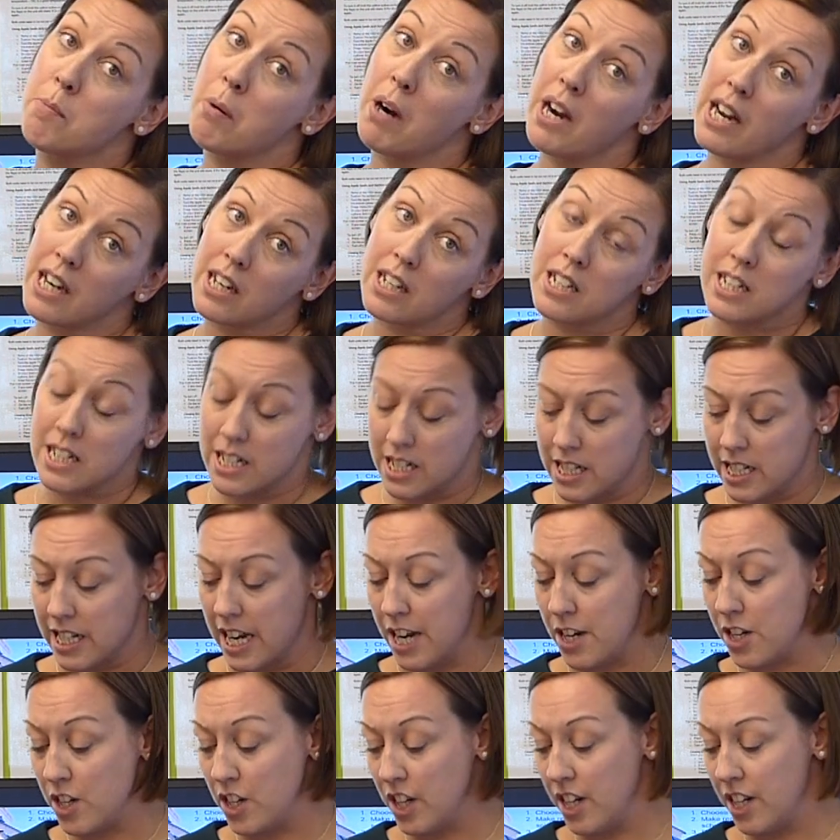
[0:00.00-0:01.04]
practice
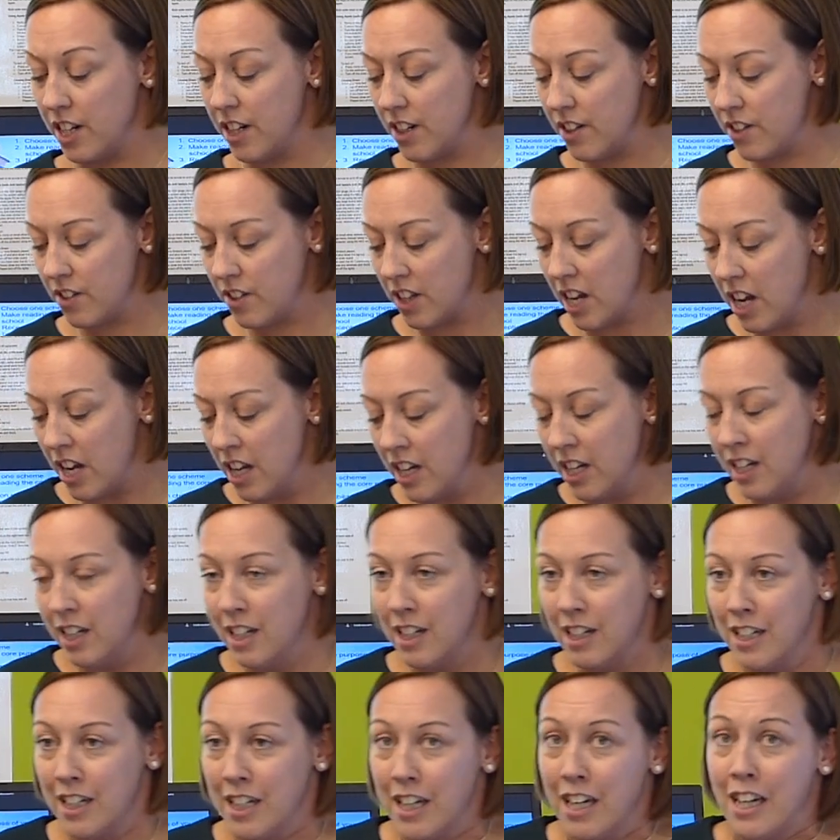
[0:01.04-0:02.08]
sessions
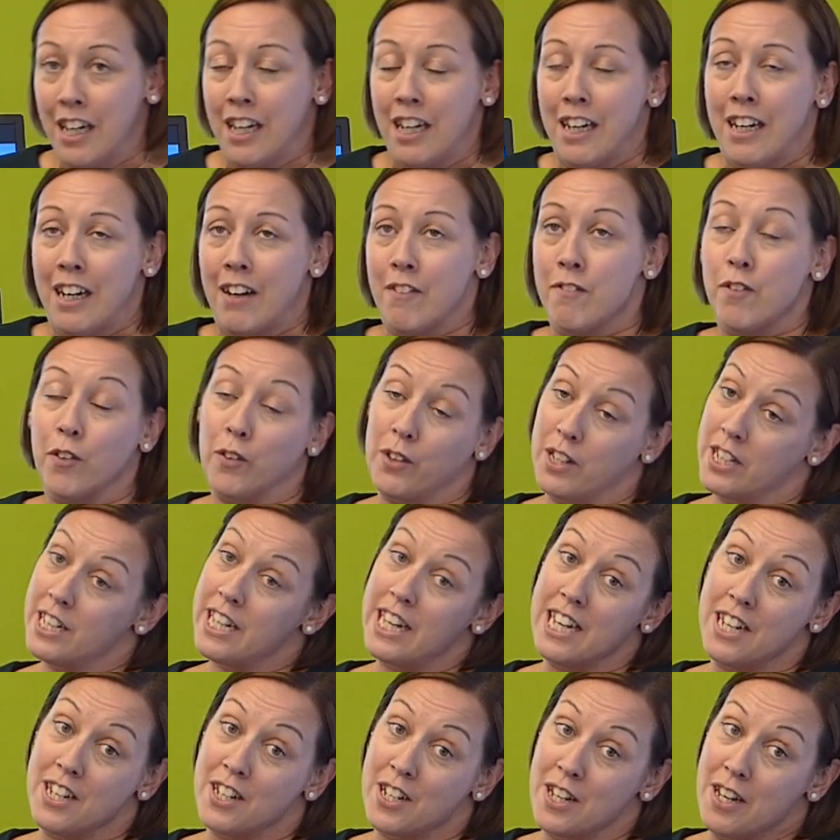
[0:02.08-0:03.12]
for the
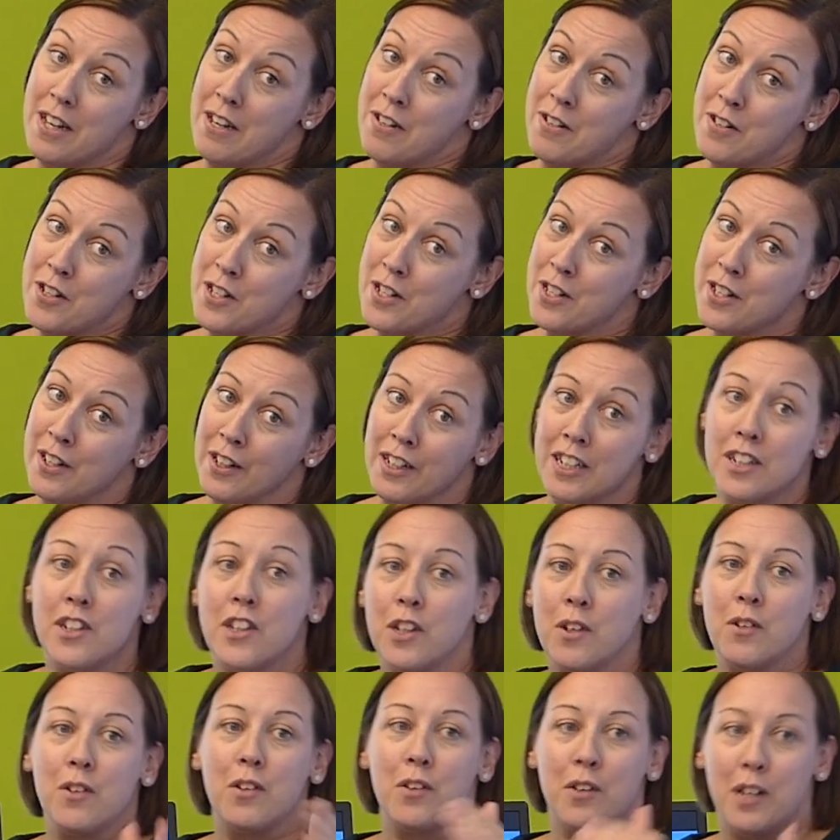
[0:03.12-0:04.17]
teachers. Just like the
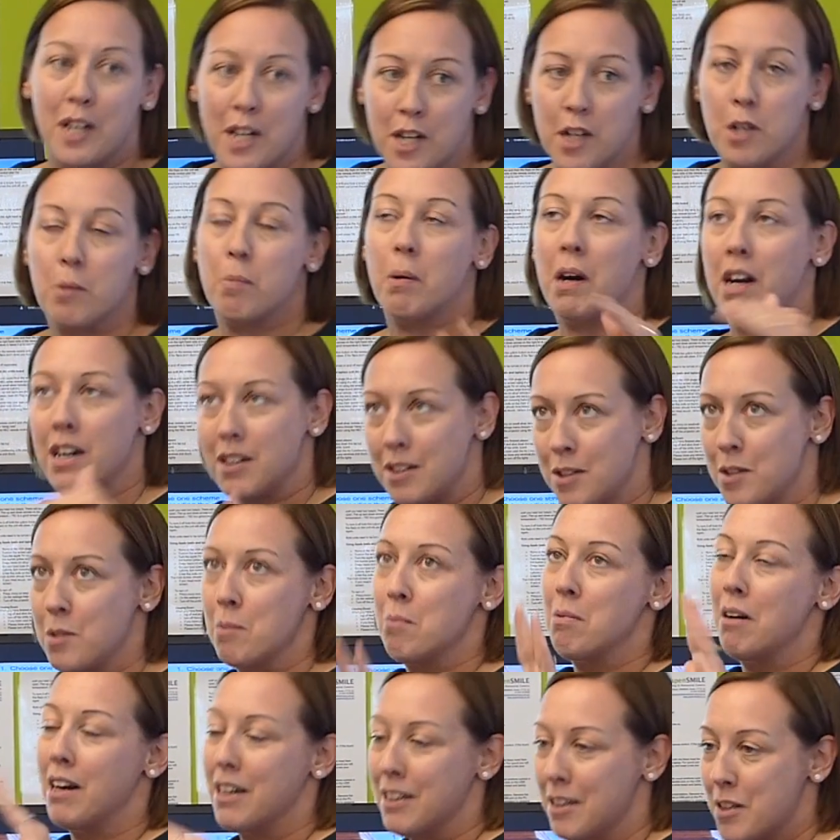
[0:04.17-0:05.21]
children need to practice
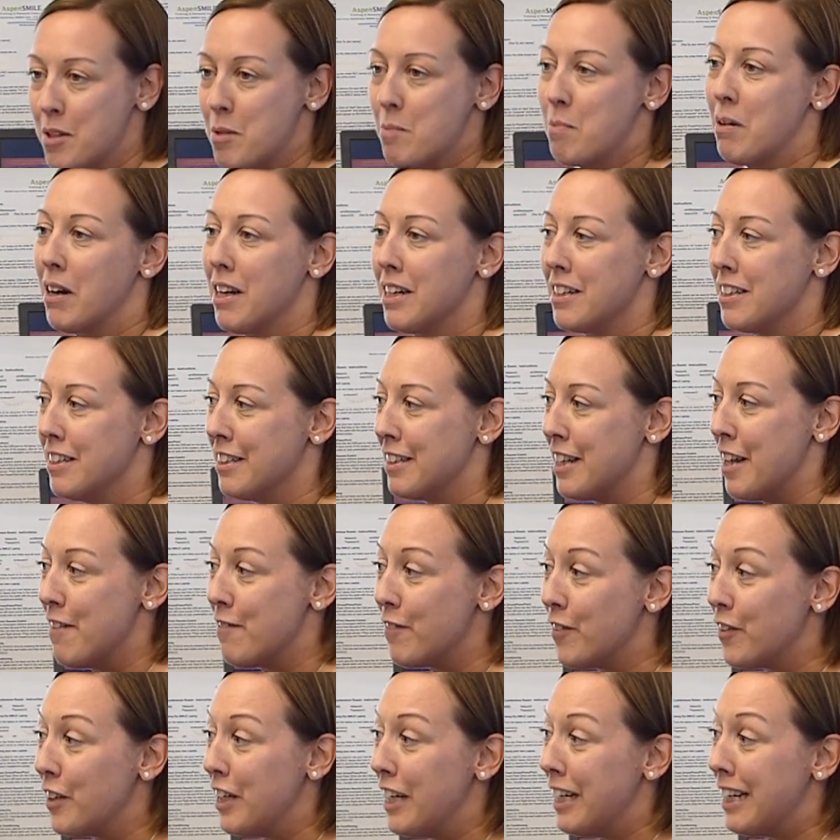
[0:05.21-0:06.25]
and practice and practice their
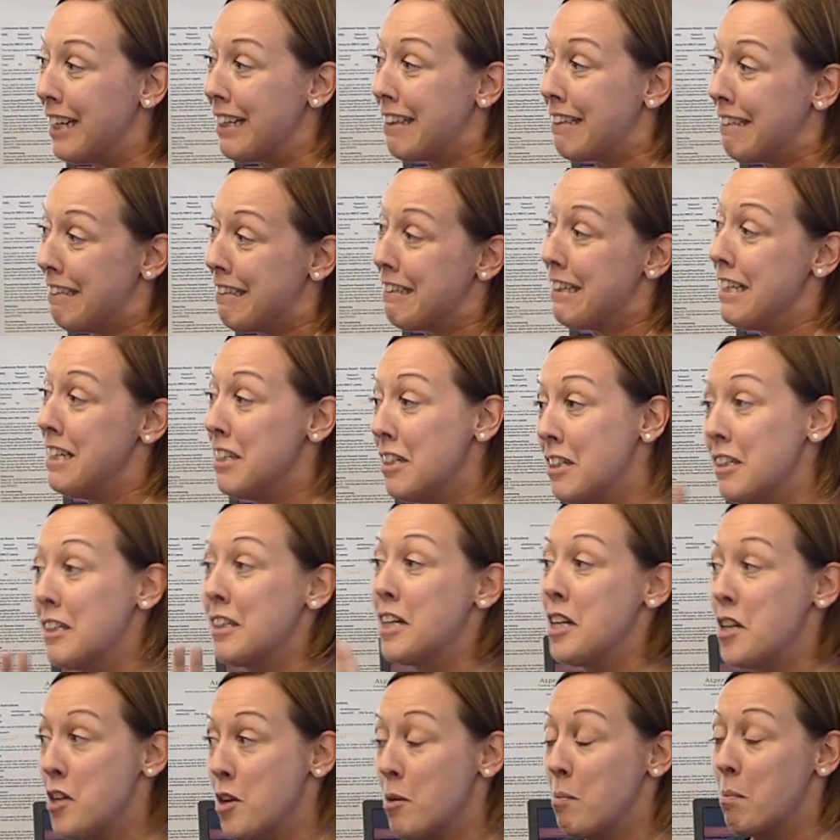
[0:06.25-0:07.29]
phonics, the teachers
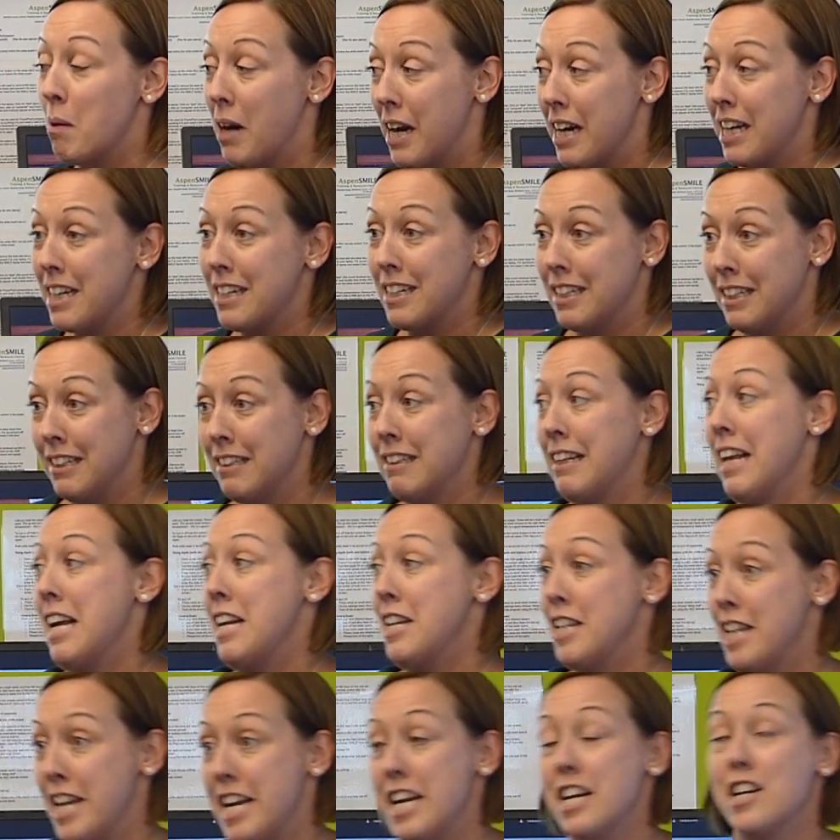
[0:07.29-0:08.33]
need to practice their
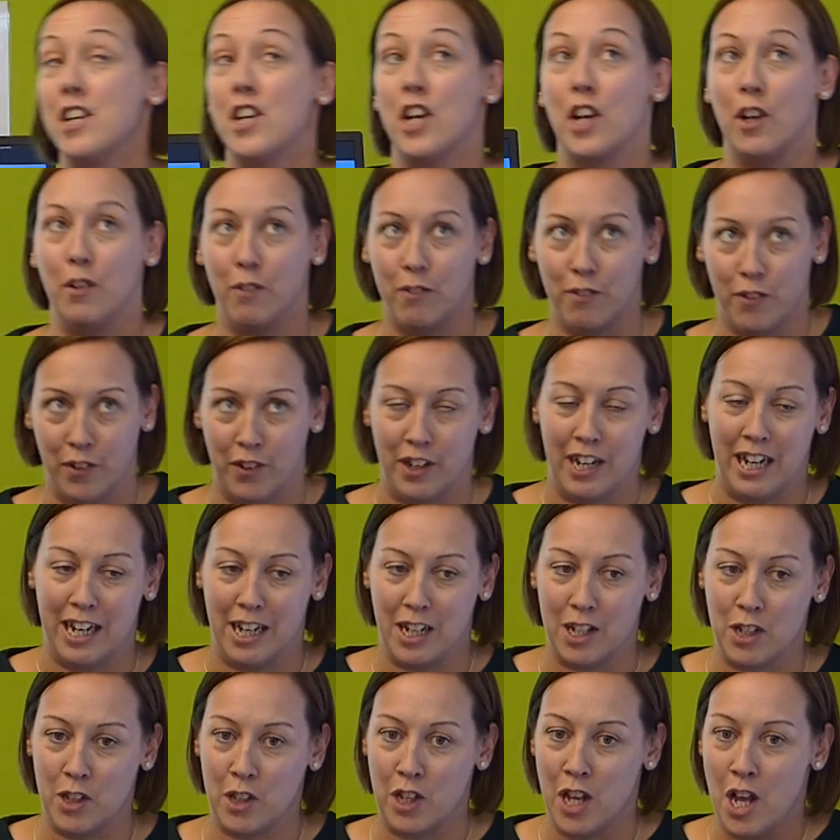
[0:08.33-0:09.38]
teaching of
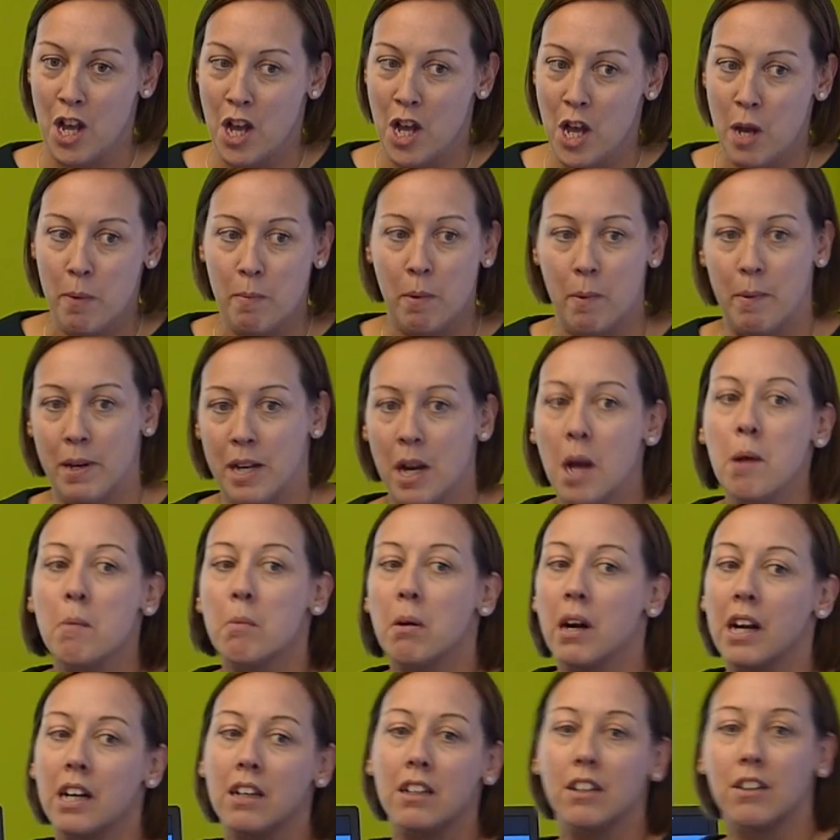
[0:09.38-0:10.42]
phonics. But we don't
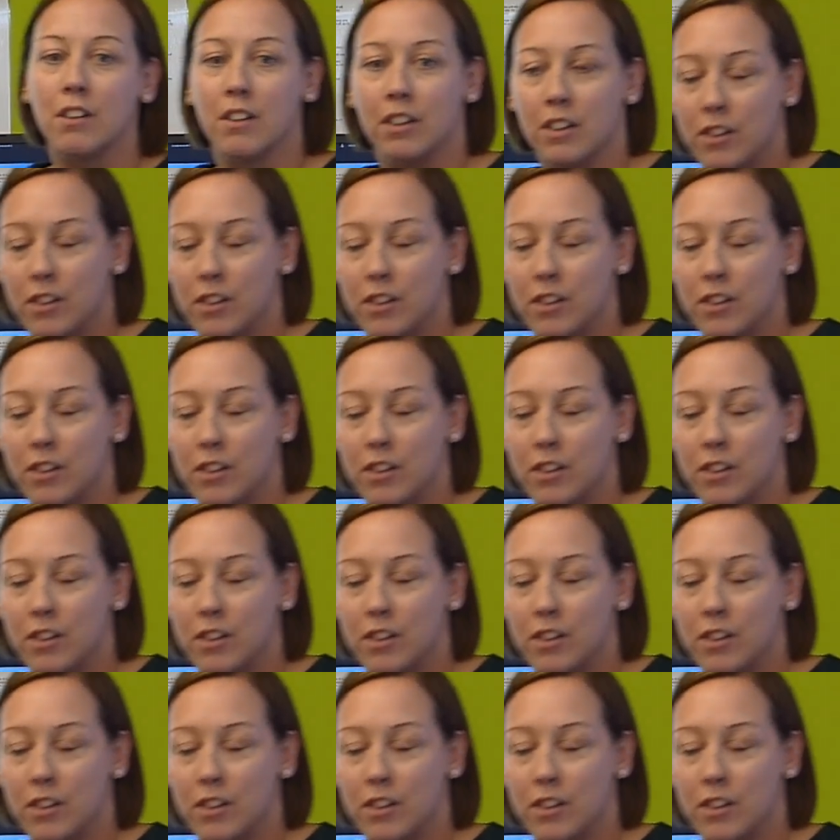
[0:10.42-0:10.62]
practice